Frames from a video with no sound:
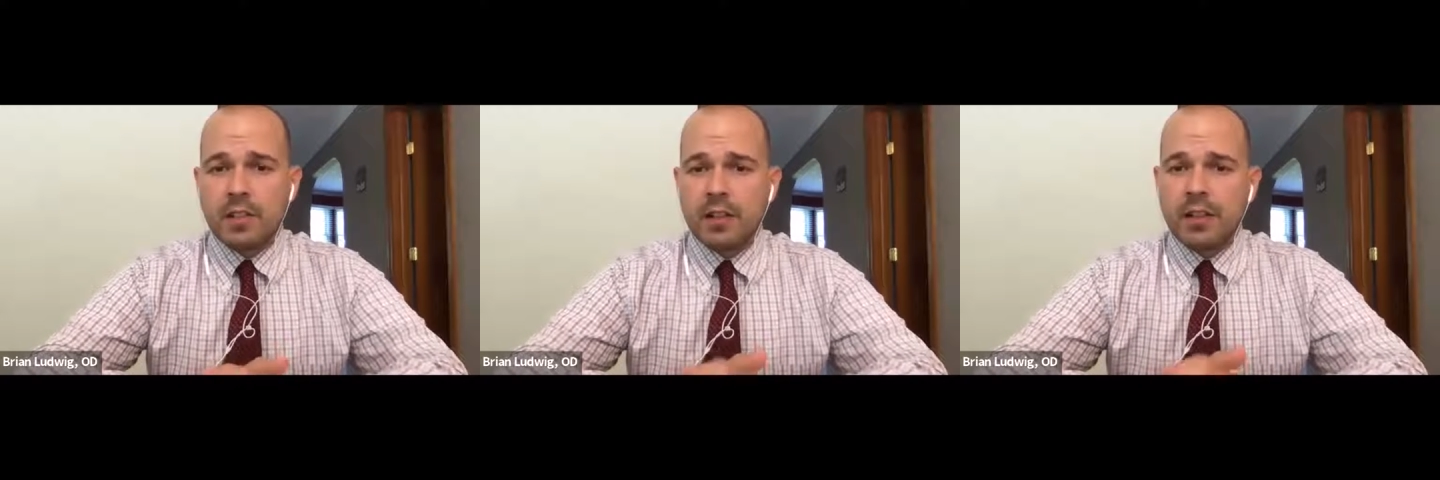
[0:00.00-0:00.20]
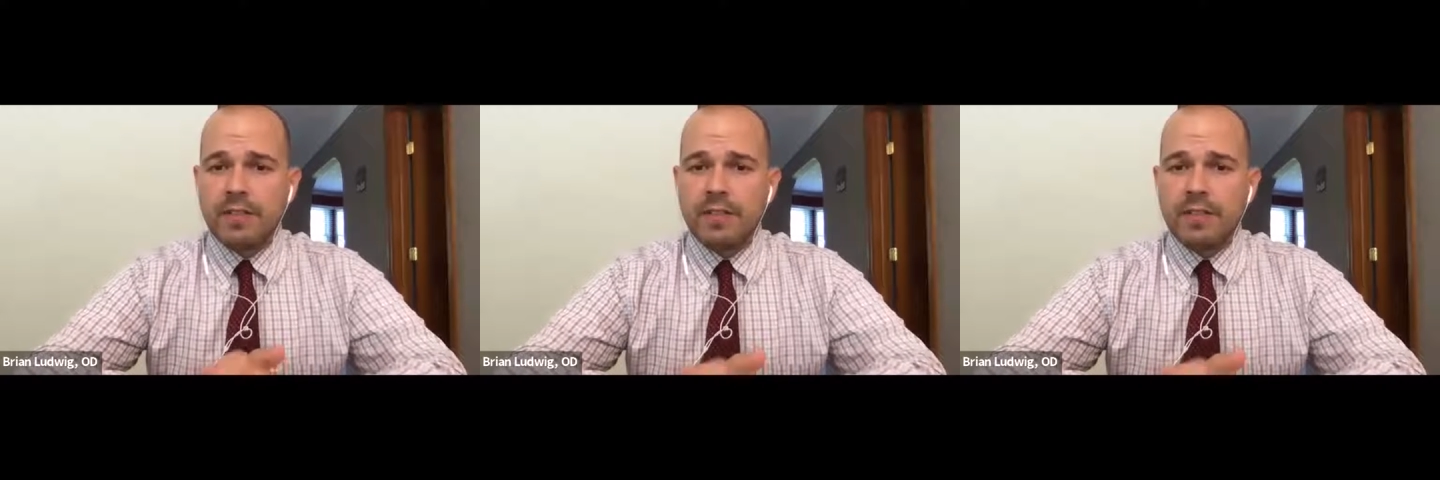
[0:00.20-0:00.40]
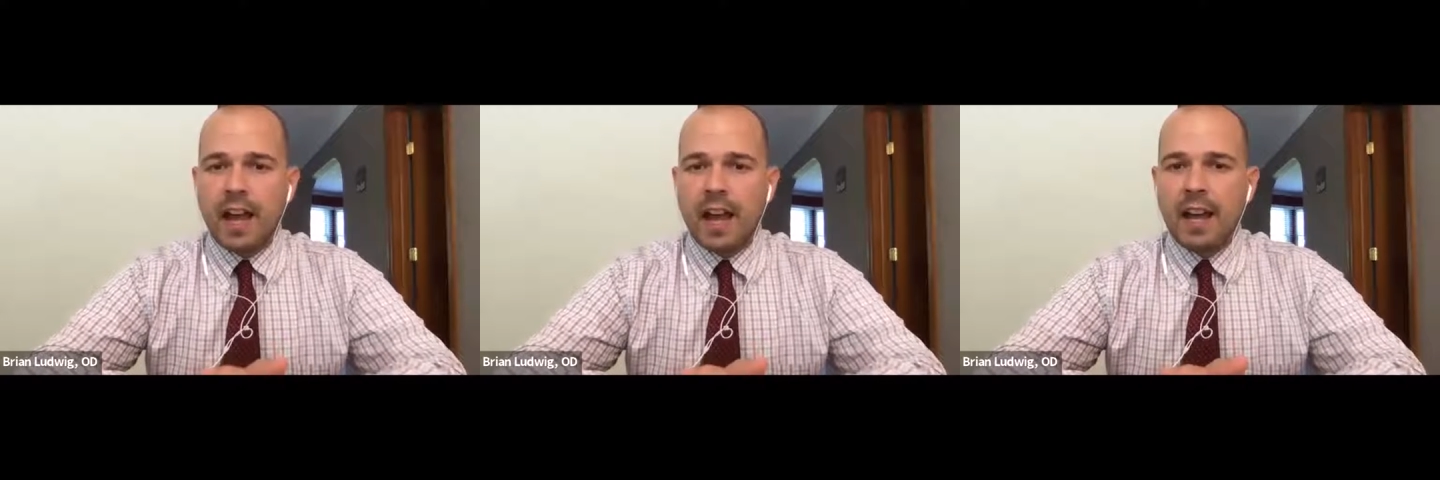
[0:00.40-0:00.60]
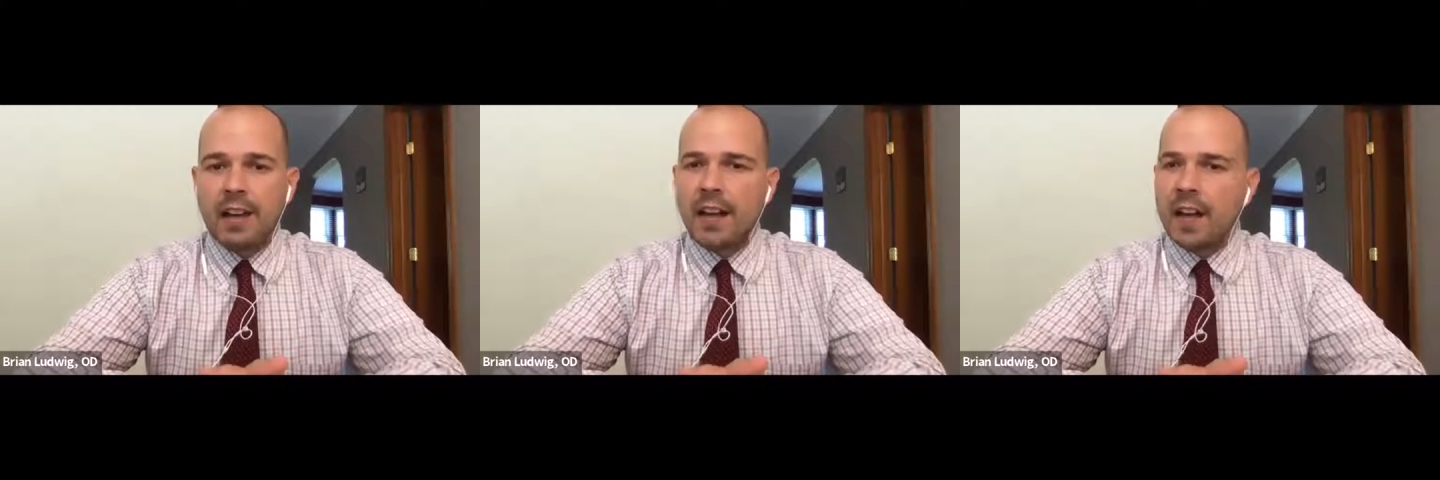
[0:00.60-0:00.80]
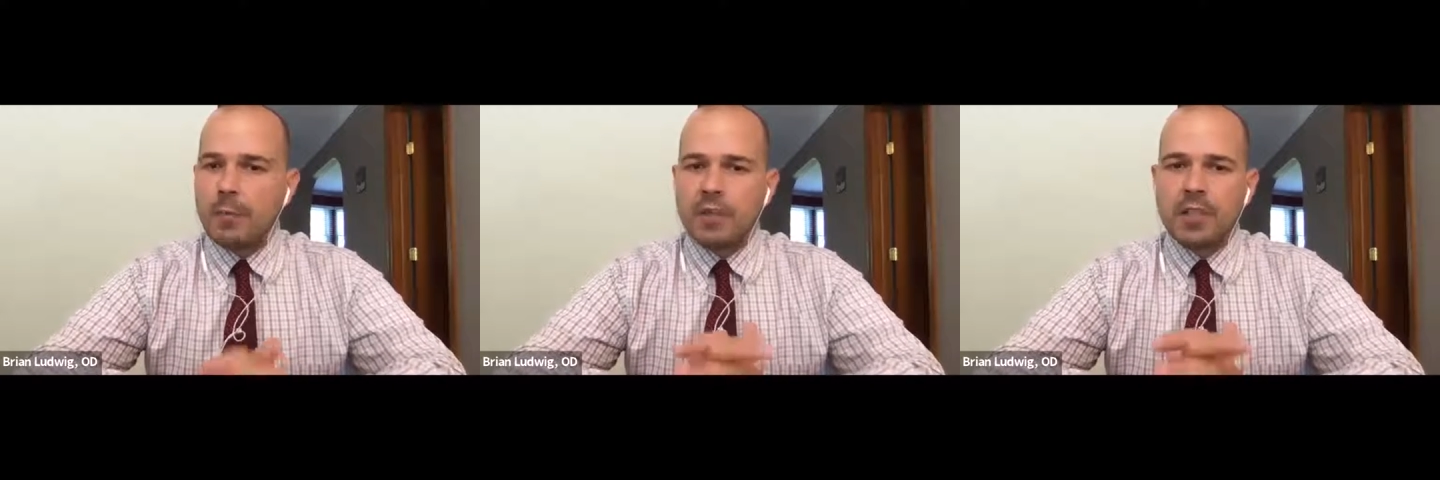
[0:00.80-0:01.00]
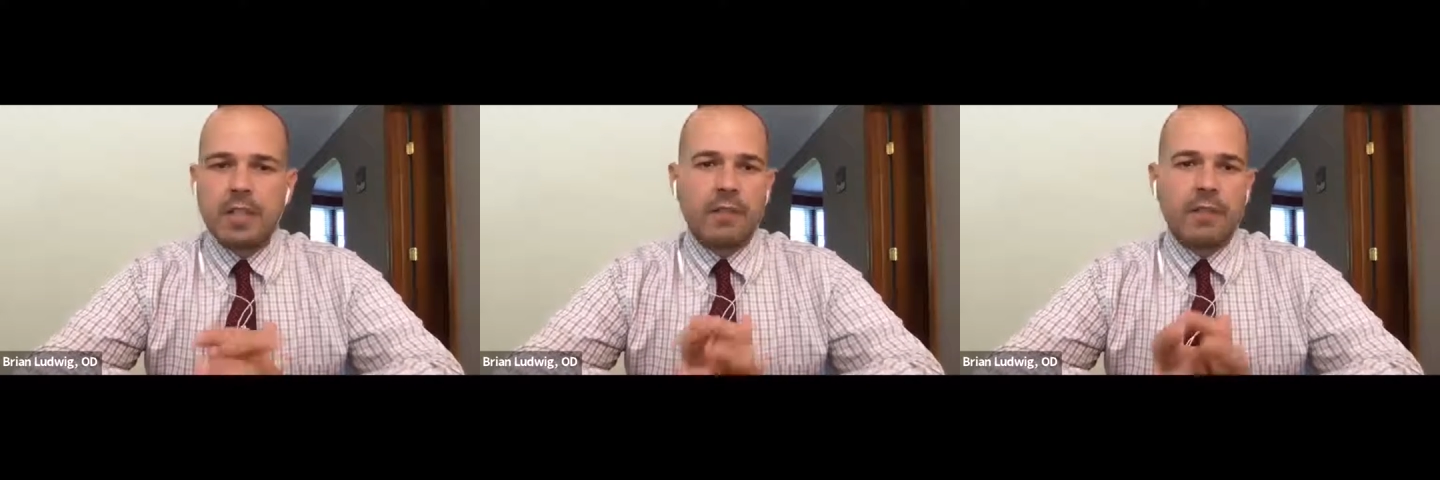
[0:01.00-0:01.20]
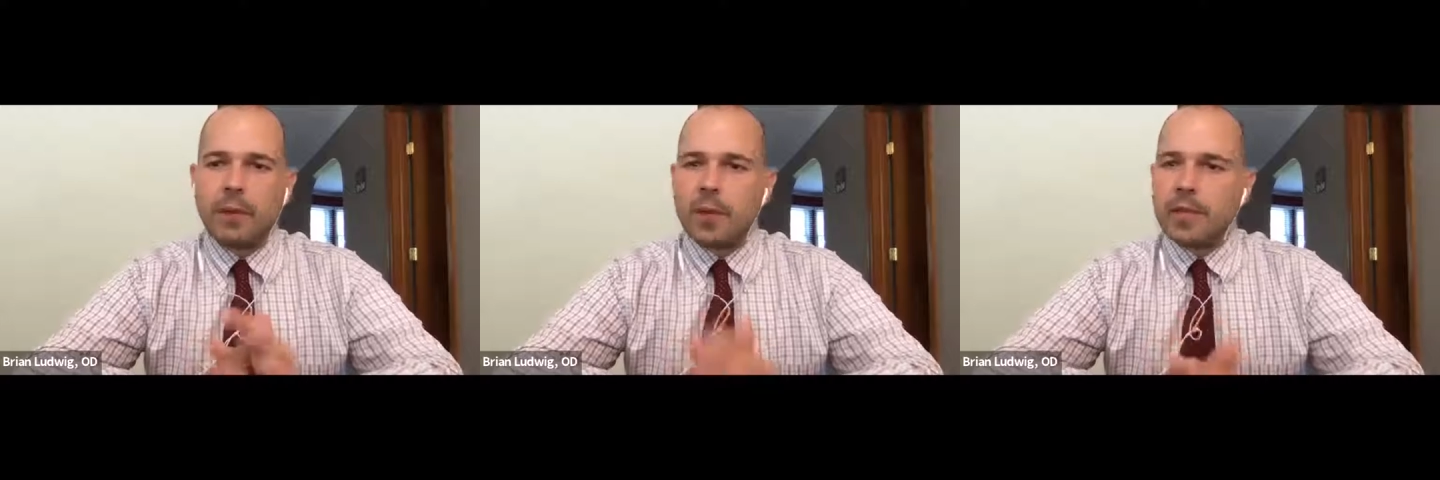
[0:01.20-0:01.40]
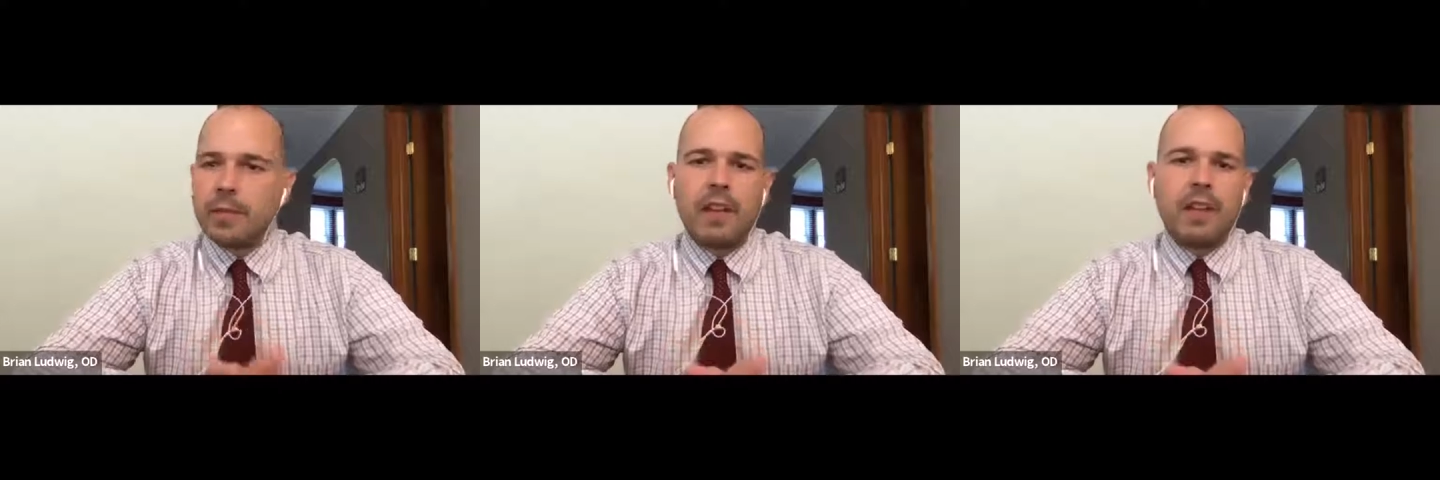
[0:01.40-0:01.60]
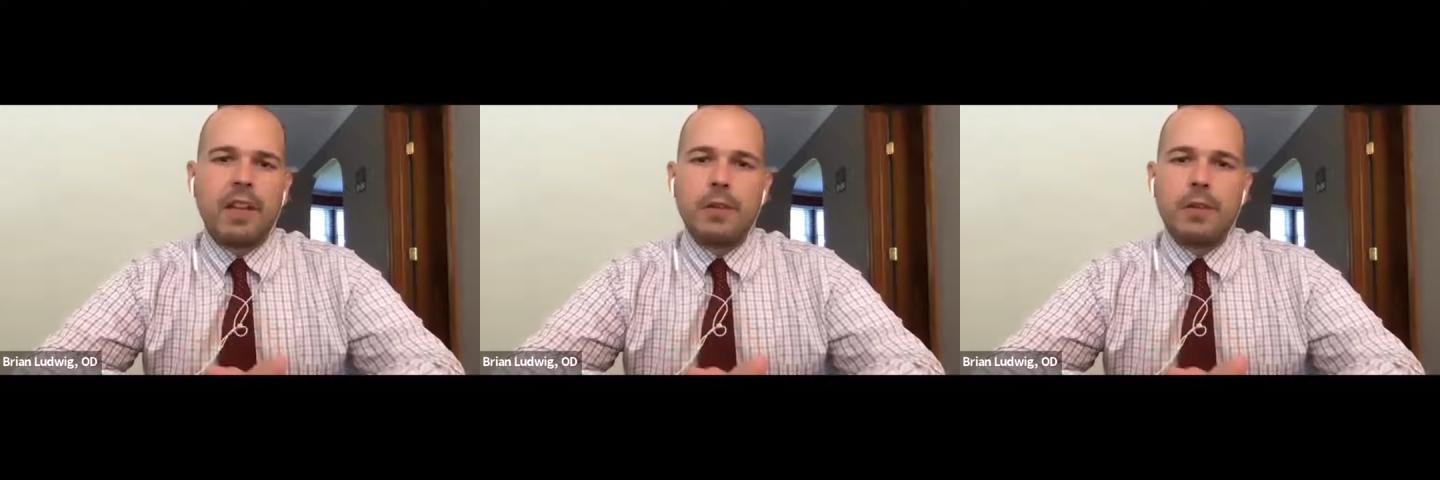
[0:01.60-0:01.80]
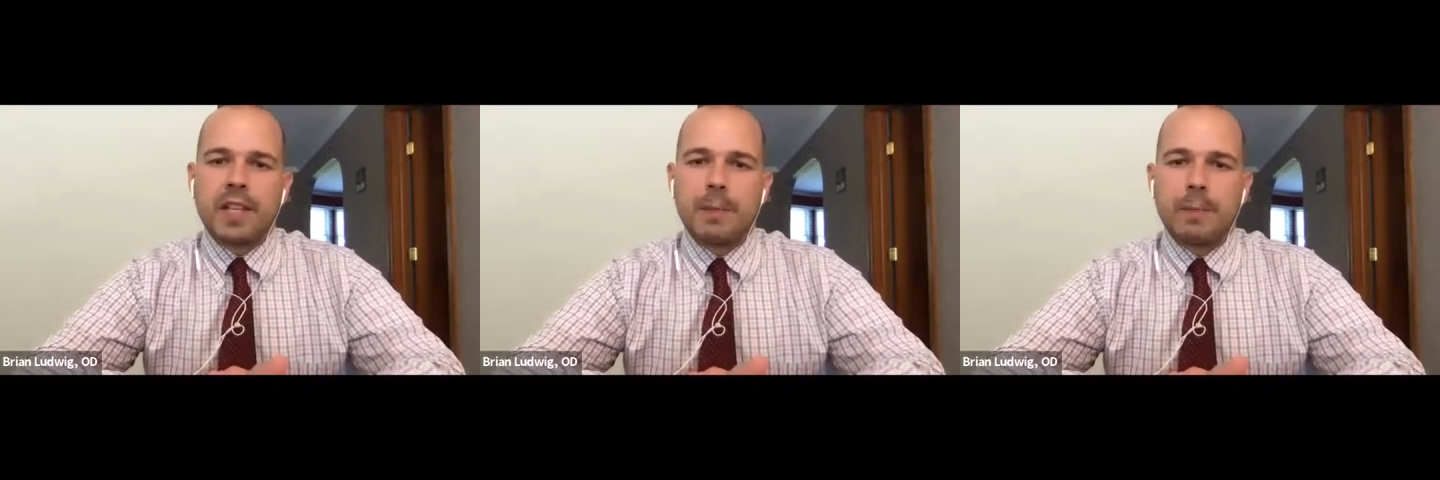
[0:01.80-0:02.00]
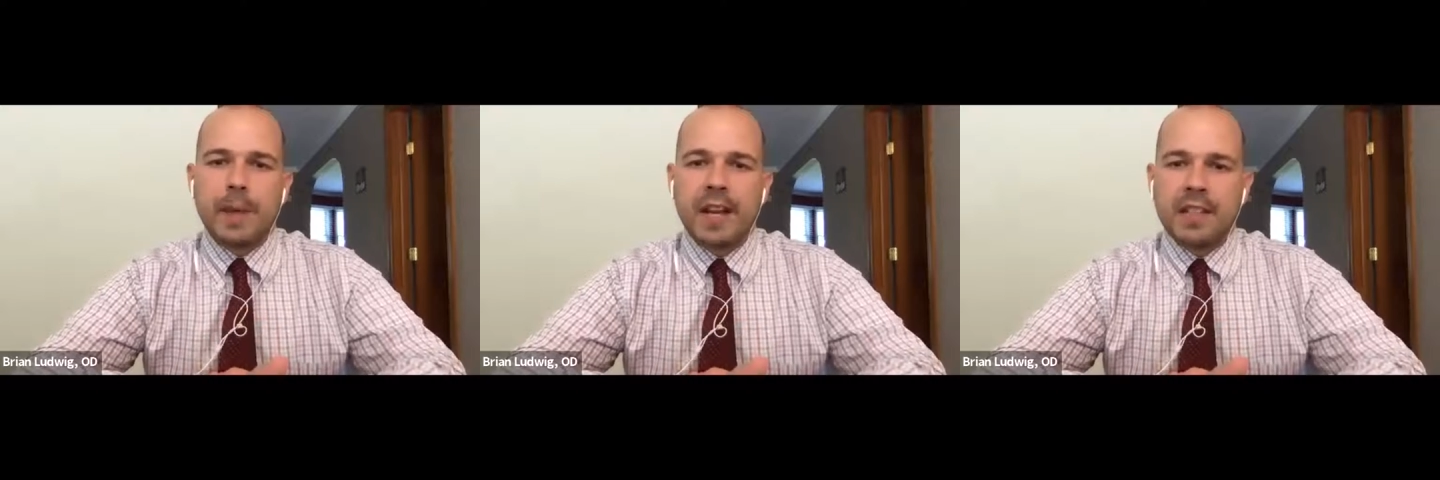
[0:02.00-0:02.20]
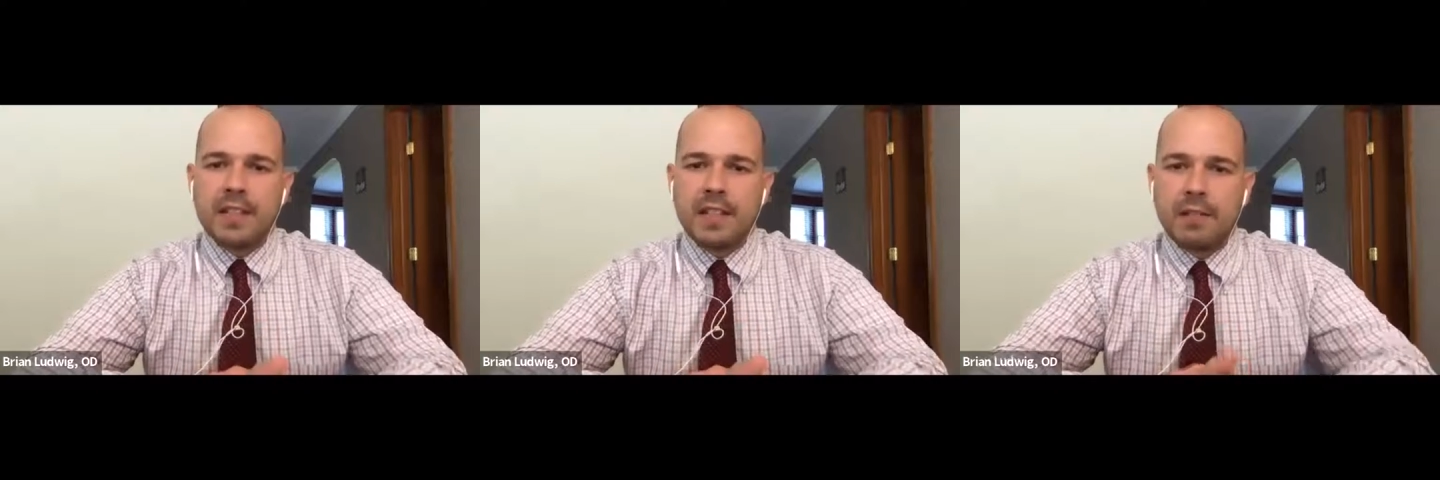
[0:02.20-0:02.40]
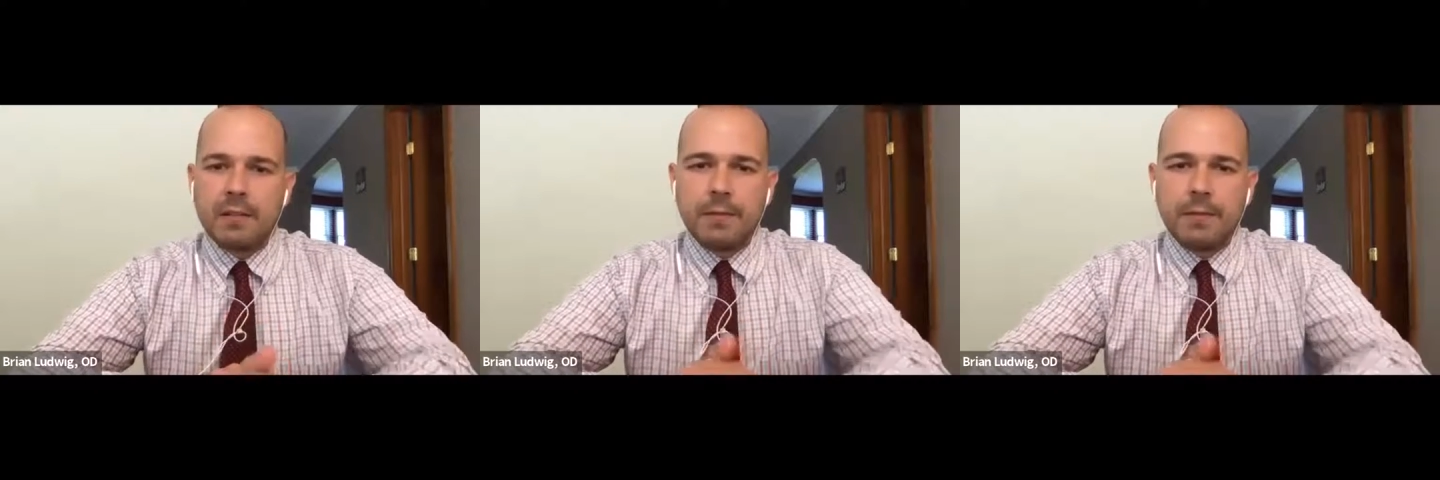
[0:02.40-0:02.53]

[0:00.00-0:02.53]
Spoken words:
And if not, just leave a voicemail. I'll always get back to you.